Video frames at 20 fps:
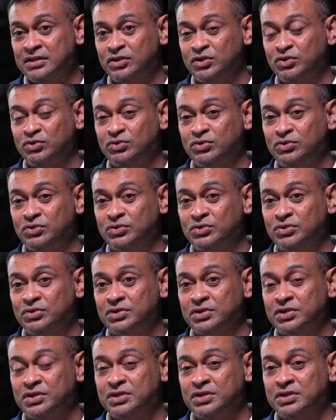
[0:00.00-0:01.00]
to
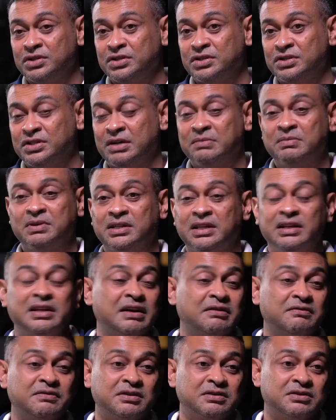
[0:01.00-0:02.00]
some other
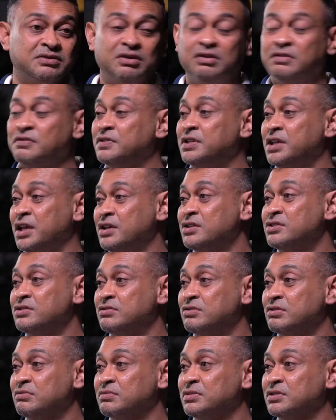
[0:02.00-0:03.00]
levels of the age
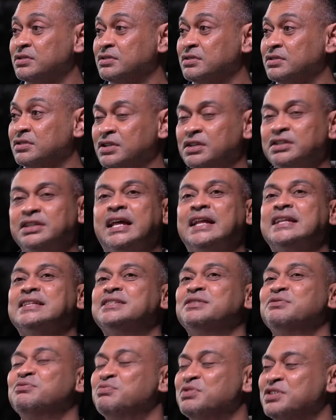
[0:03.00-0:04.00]
group.
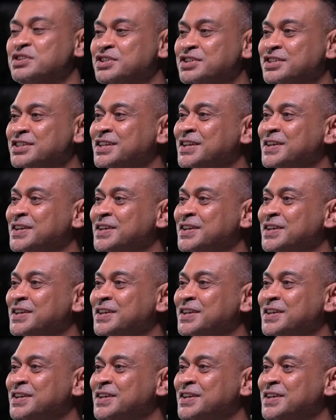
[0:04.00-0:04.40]
That's a wish.